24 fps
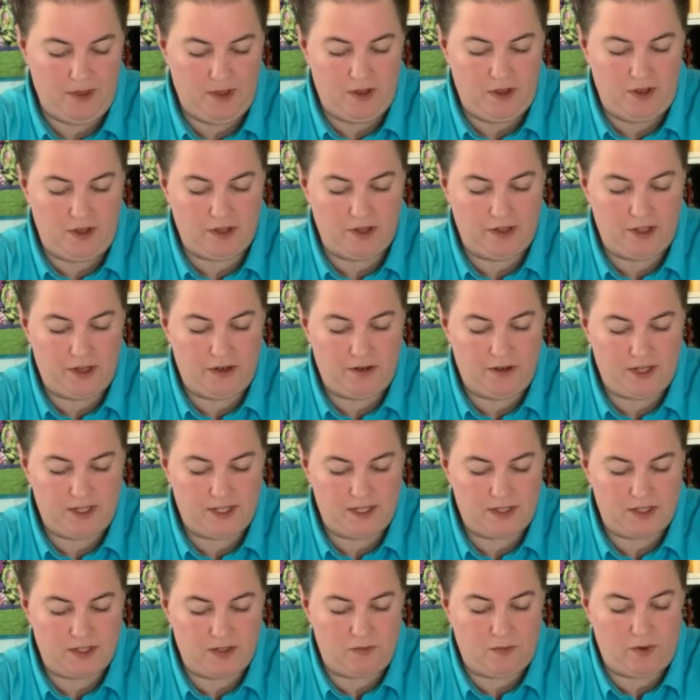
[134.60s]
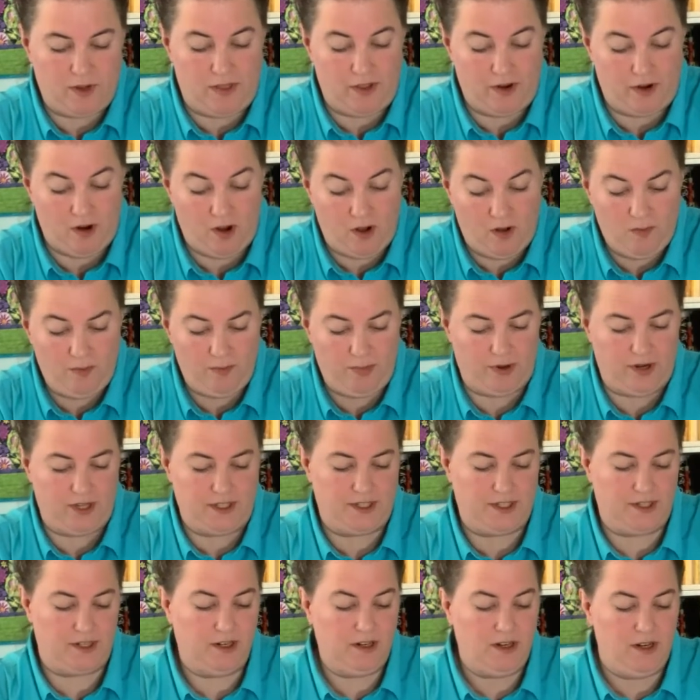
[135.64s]
you'll notice with your home
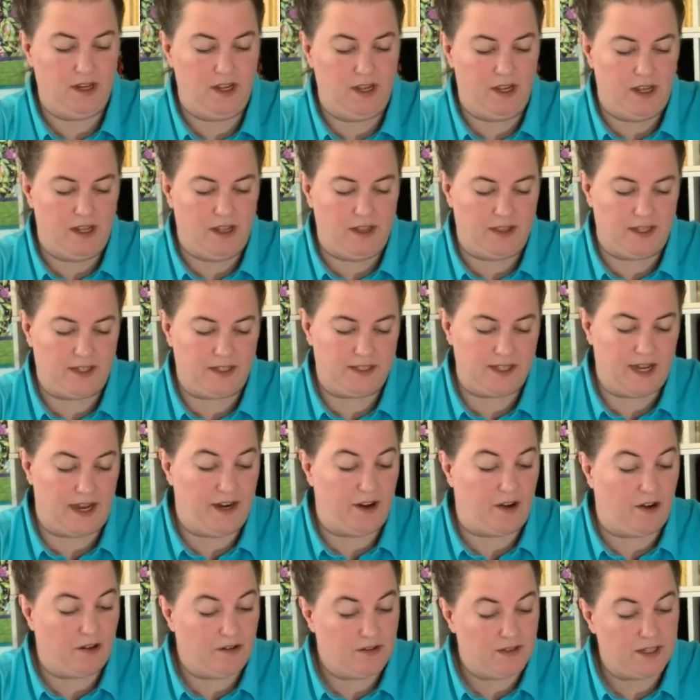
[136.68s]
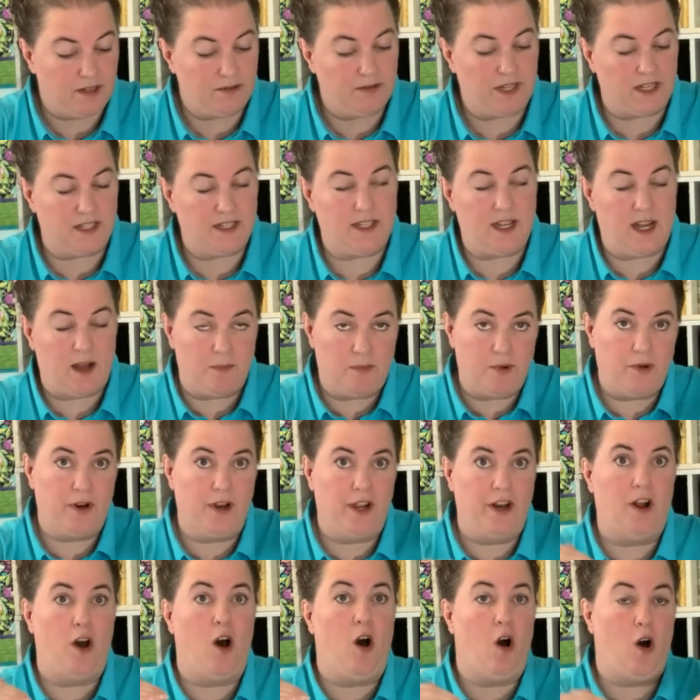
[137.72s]
printer, the design also does not
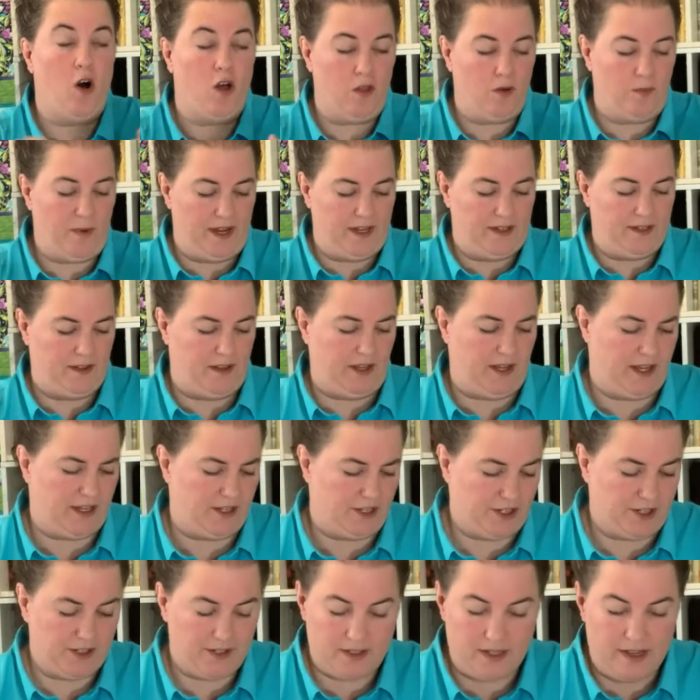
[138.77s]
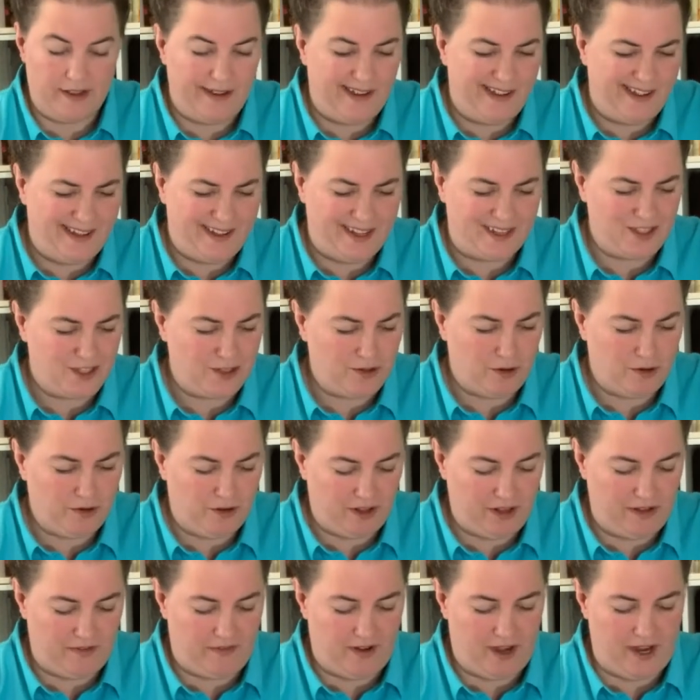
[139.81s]
print all the way to the edges. That's
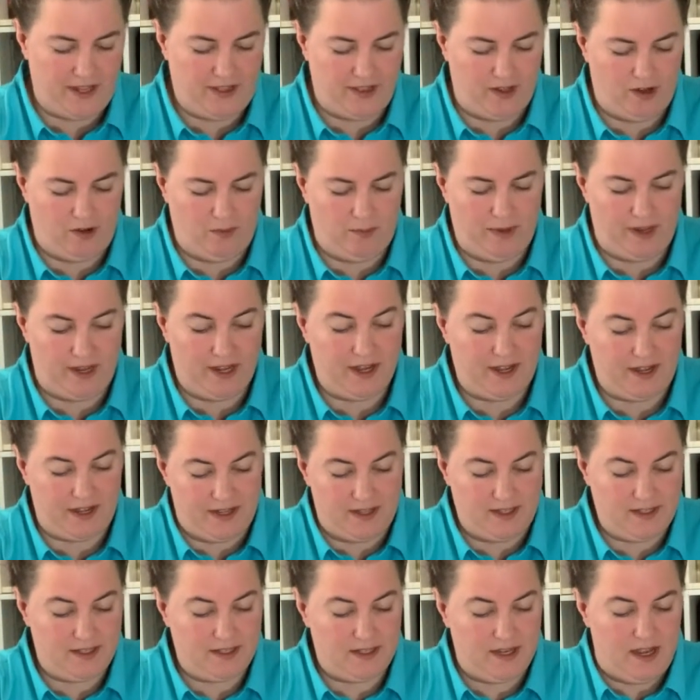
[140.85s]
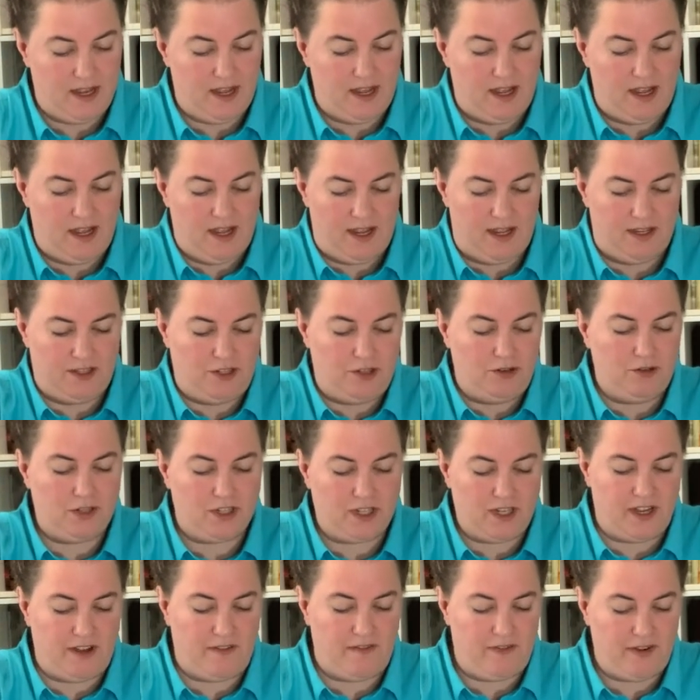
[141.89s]
totally fine though, because it's
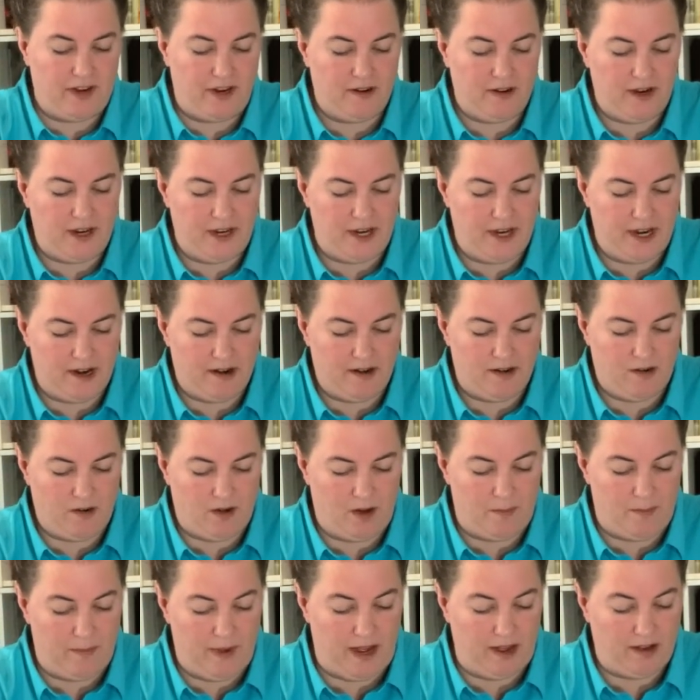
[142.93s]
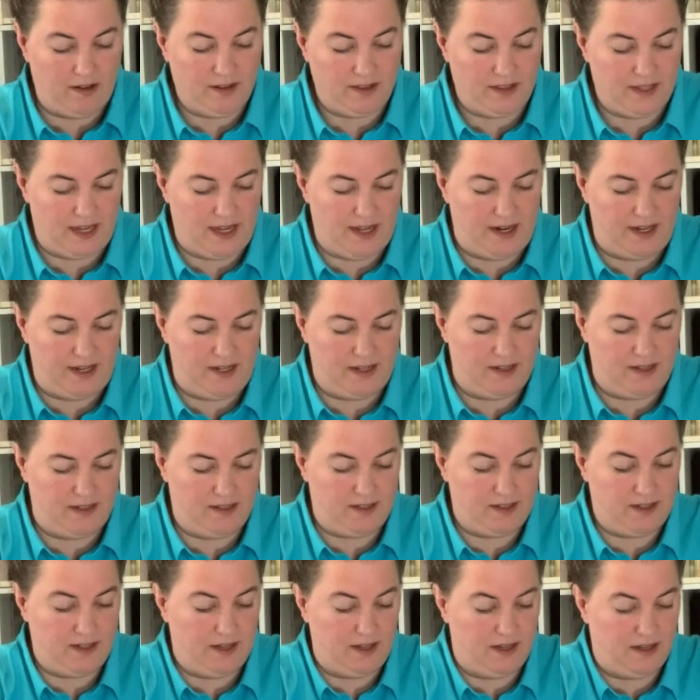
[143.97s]
usually a very narrow amount that
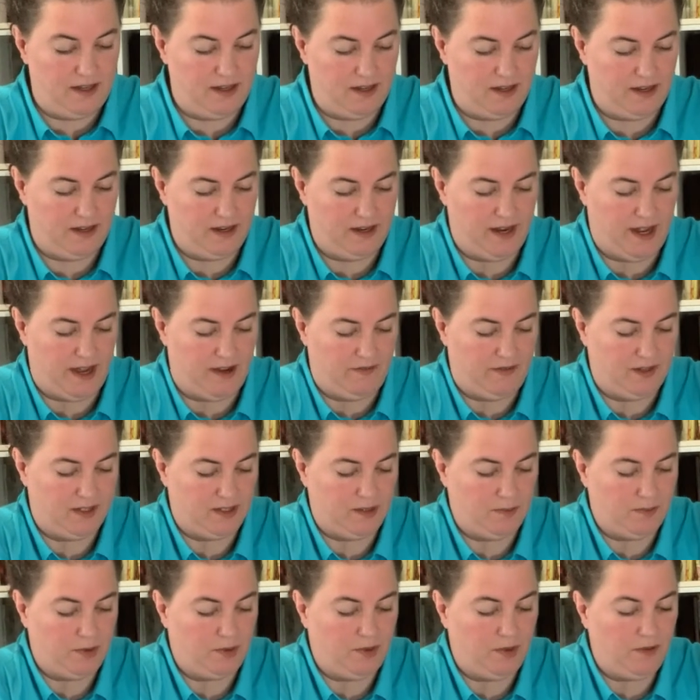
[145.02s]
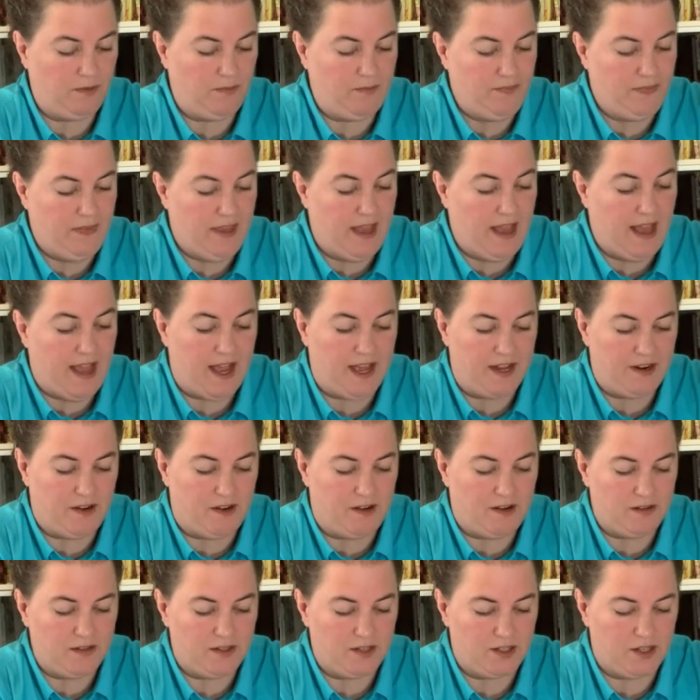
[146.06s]
is not visible. And
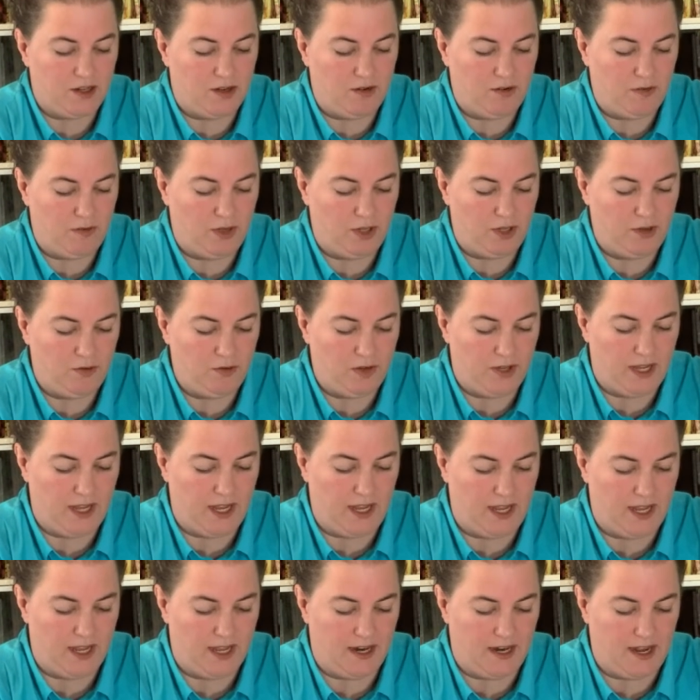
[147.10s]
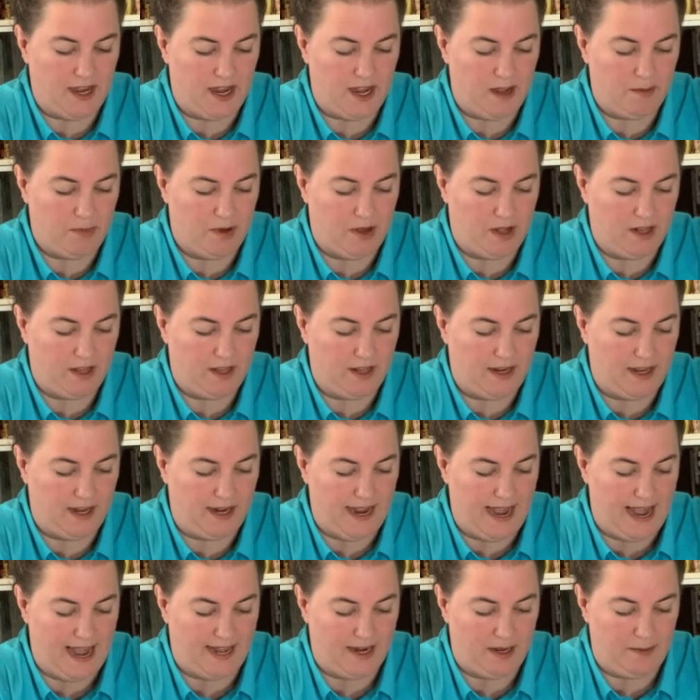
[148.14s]
also you can eyeball it and
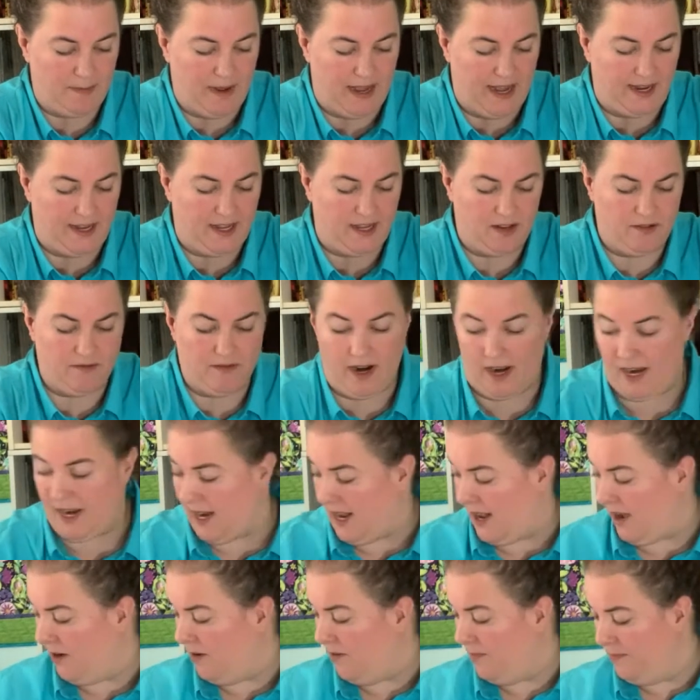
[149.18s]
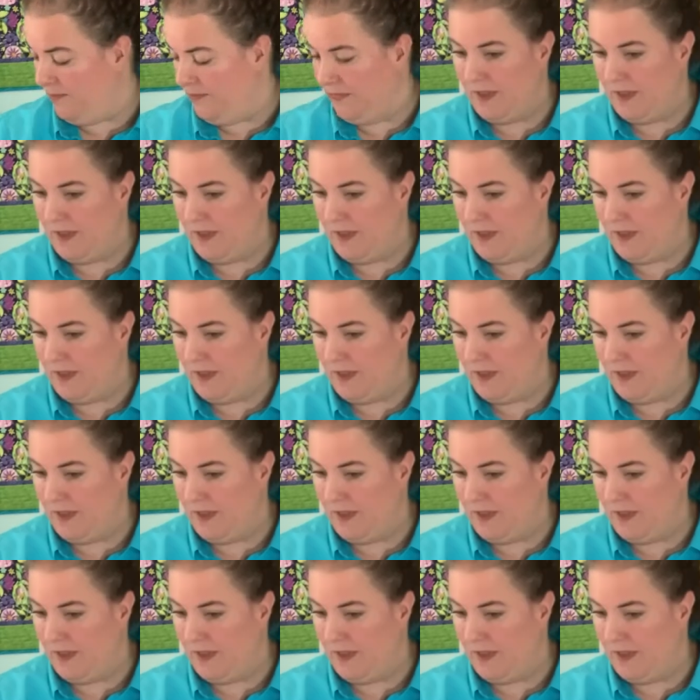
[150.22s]
add it back in right now.